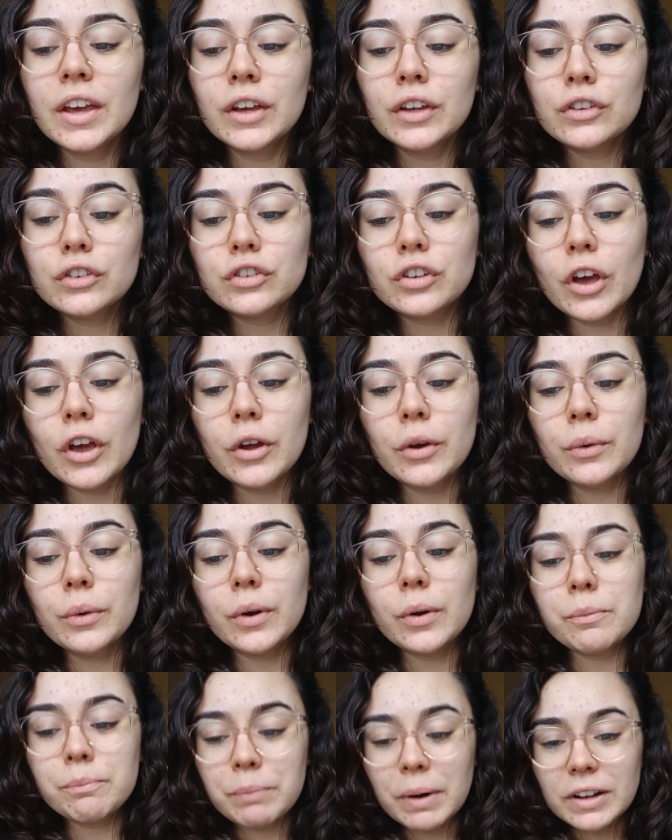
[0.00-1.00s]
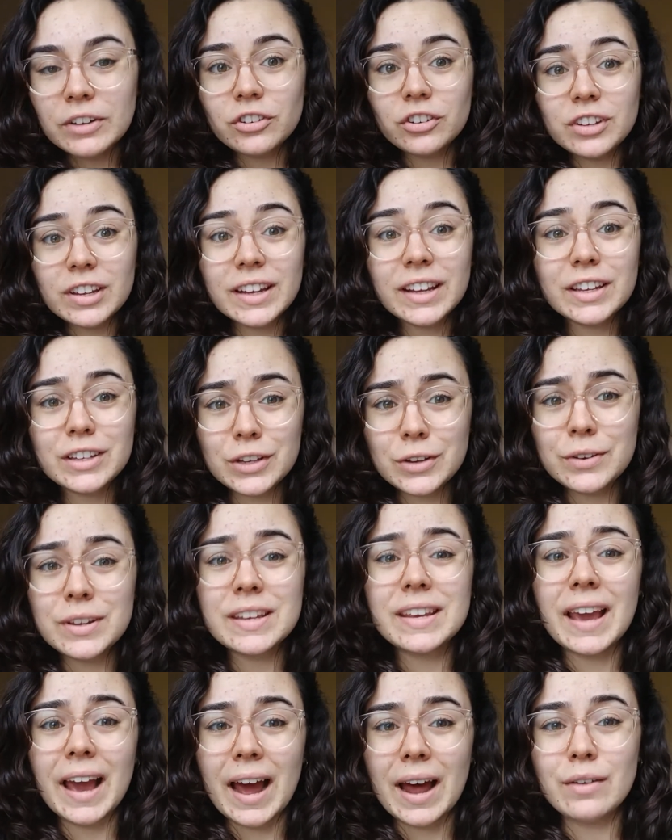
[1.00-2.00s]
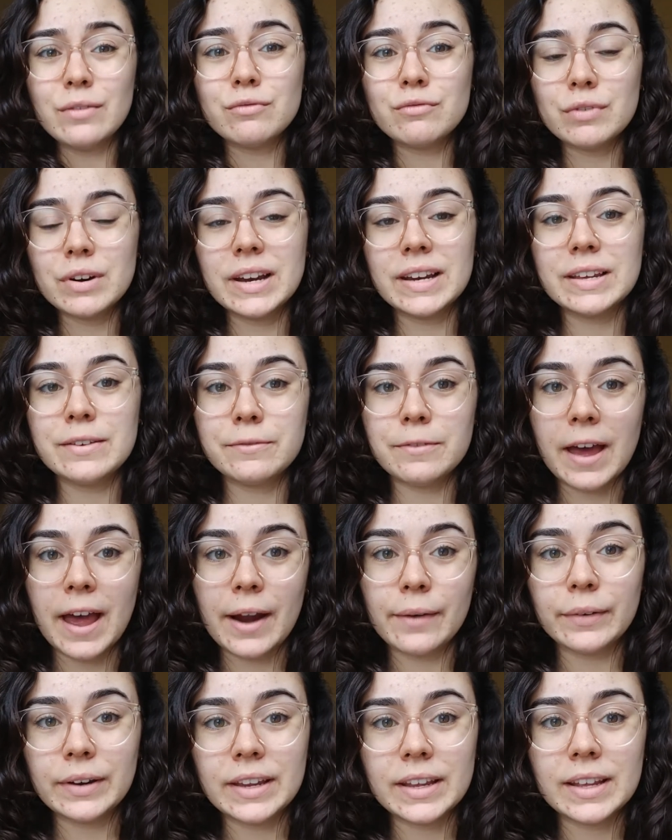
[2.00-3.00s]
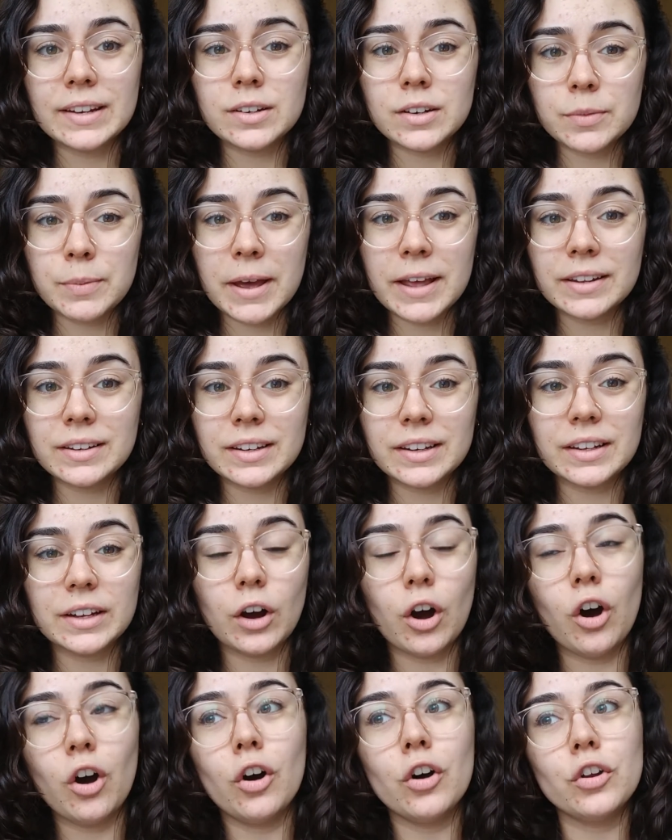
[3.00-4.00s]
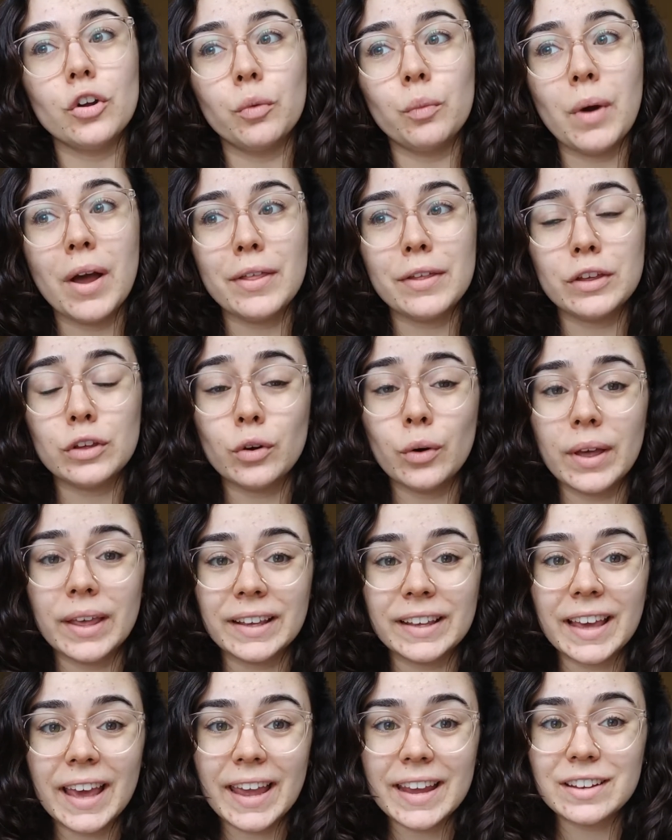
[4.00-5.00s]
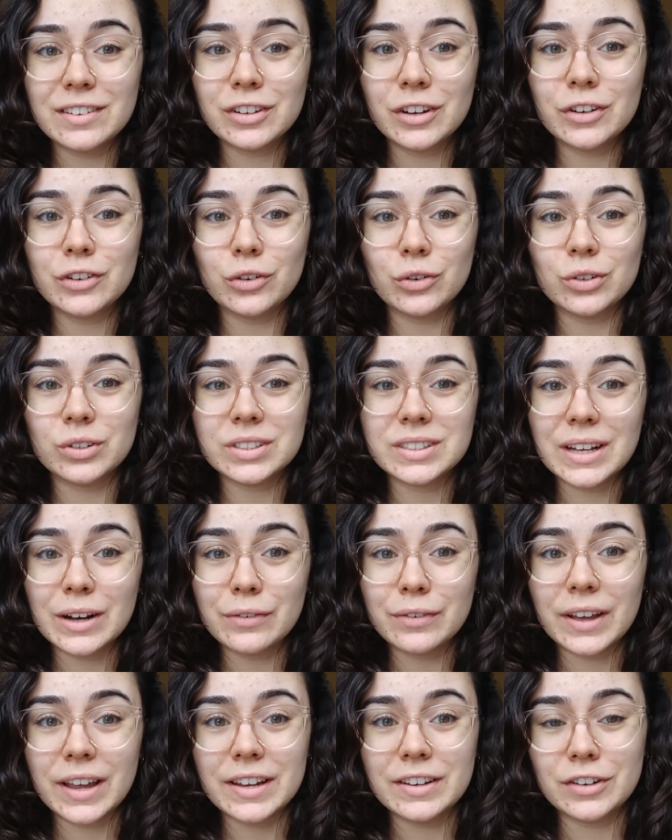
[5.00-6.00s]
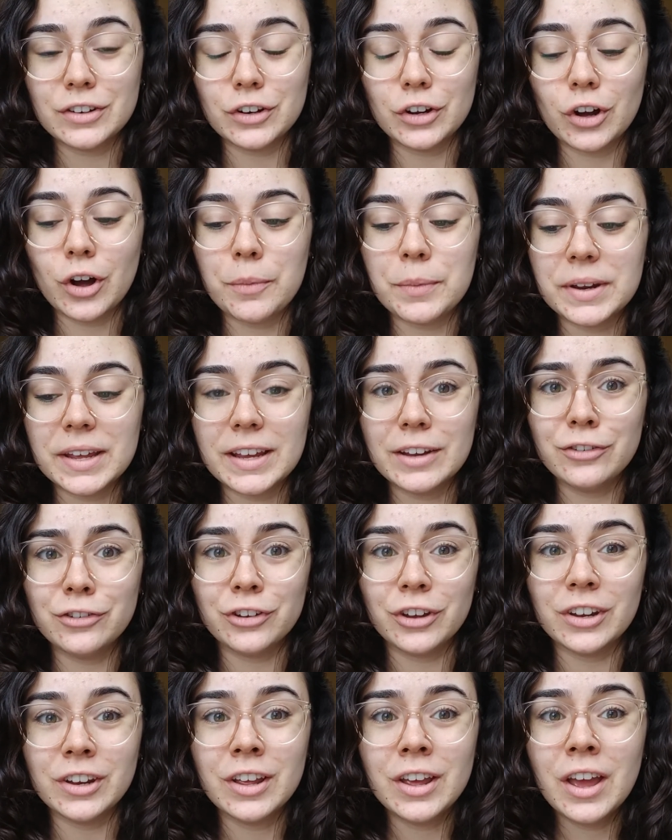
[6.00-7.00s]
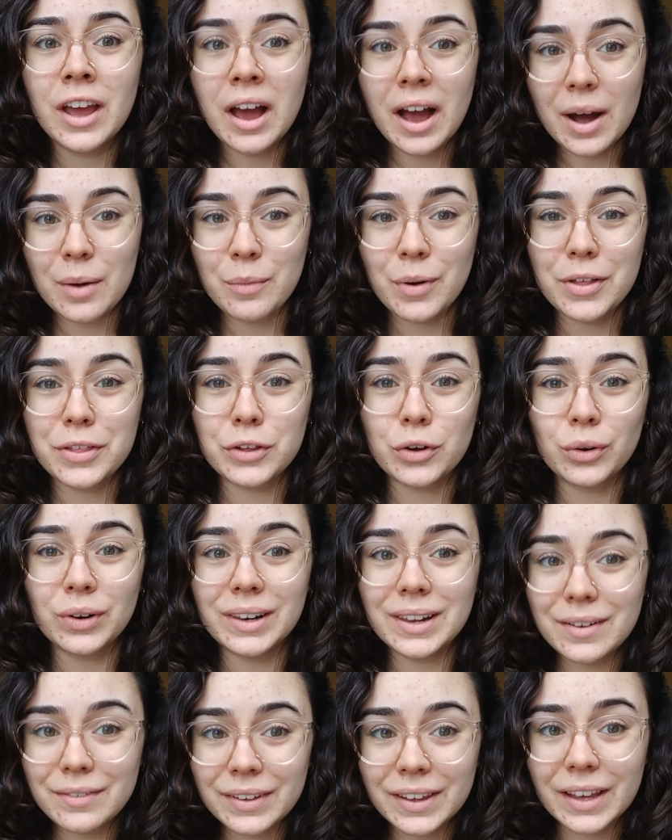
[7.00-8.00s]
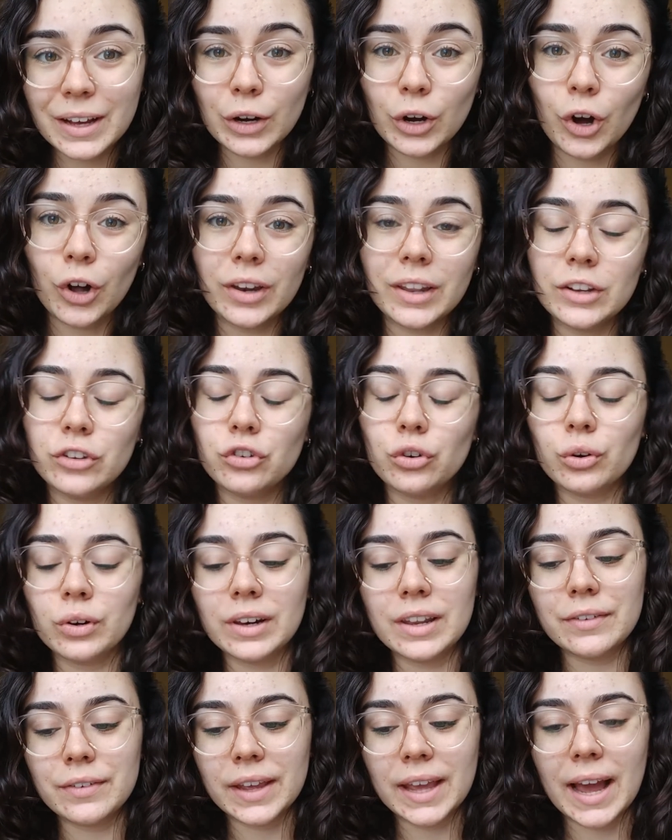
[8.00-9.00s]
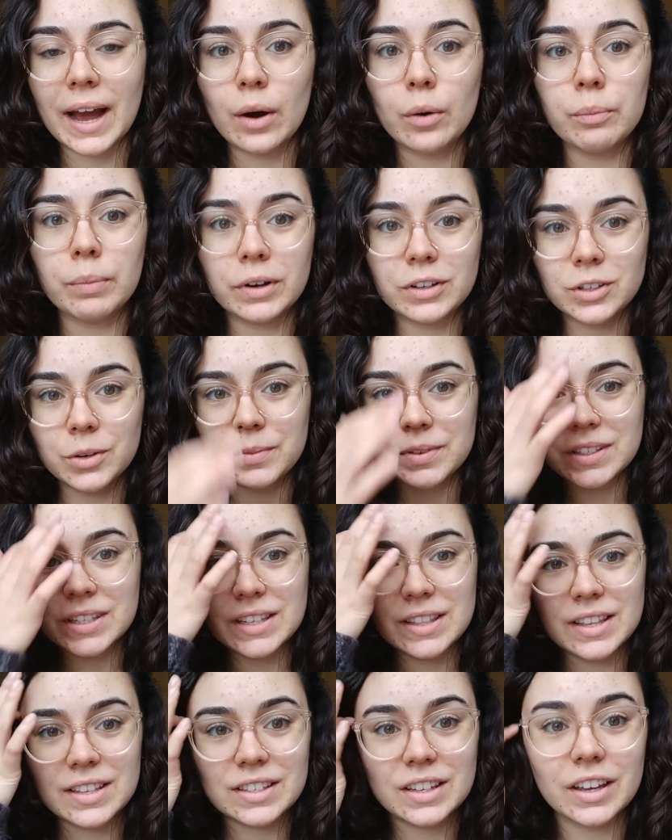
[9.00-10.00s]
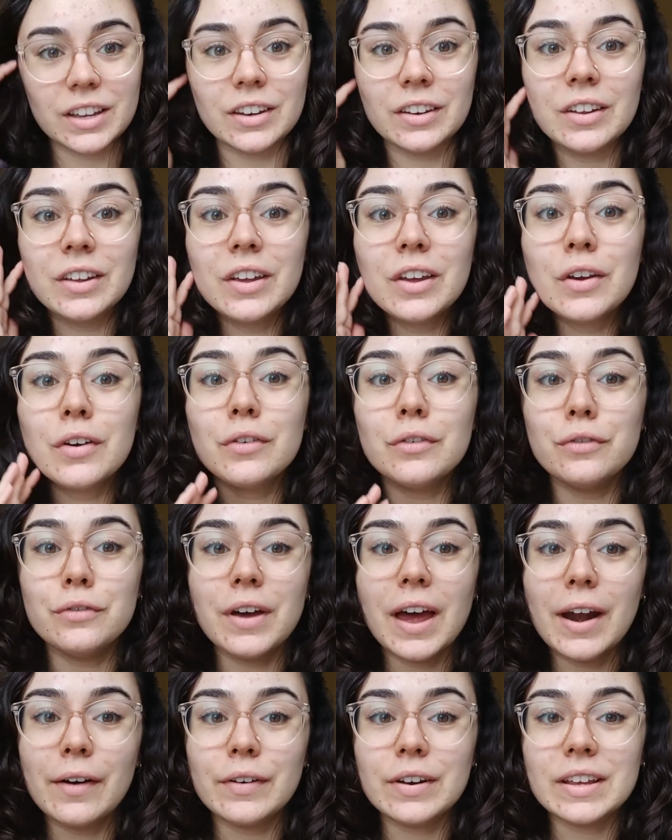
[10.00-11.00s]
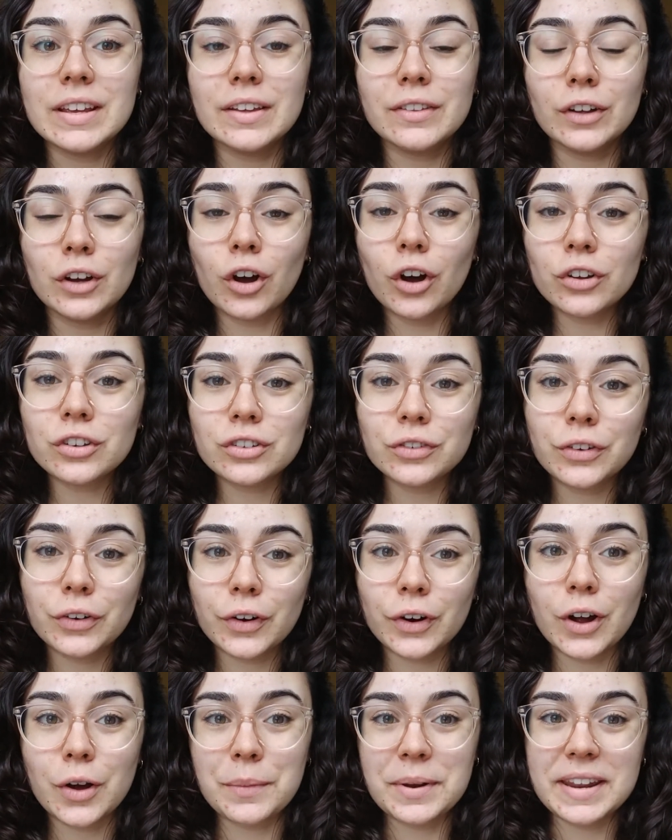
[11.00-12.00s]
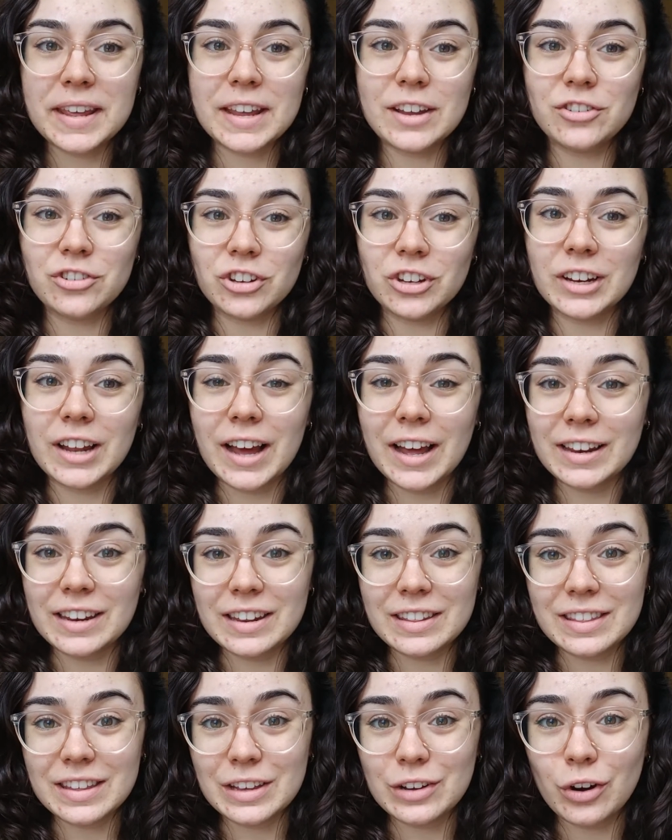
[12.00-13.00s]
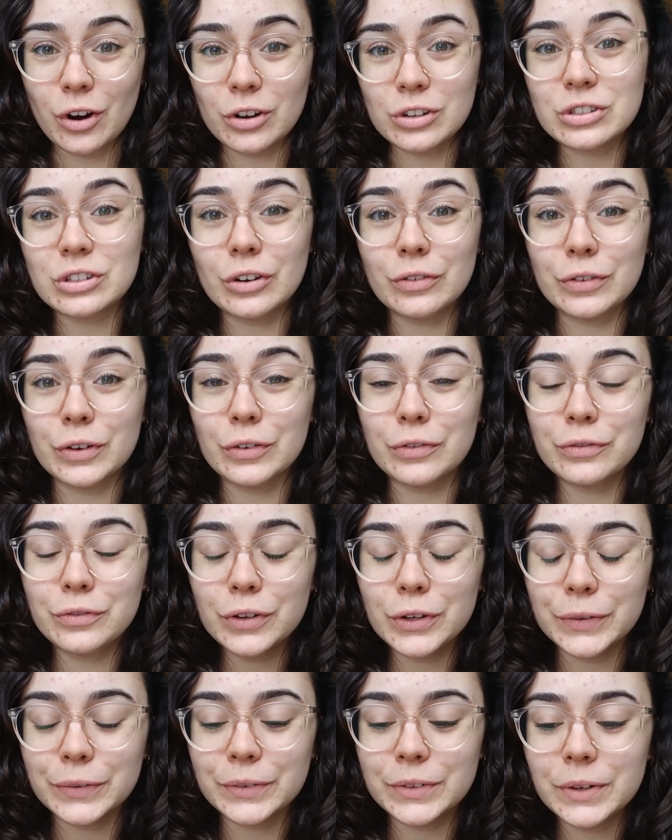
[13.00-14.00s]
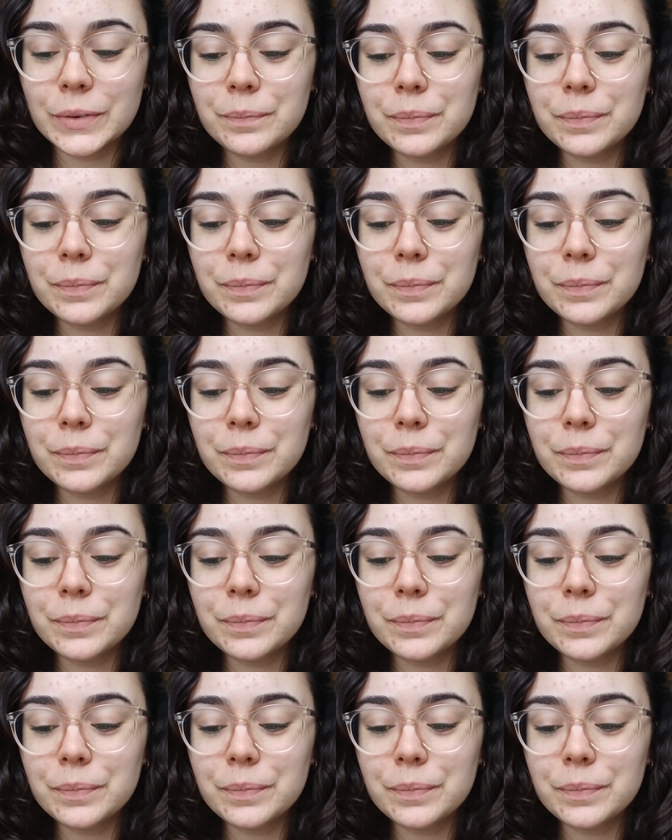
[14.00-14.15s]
So budgeting at uni can really vary depending on whether you're in catered or self-catered accommodation and whether you're living in college or living out, because obviously this can vary the cost of your accommodation and the cost of your food.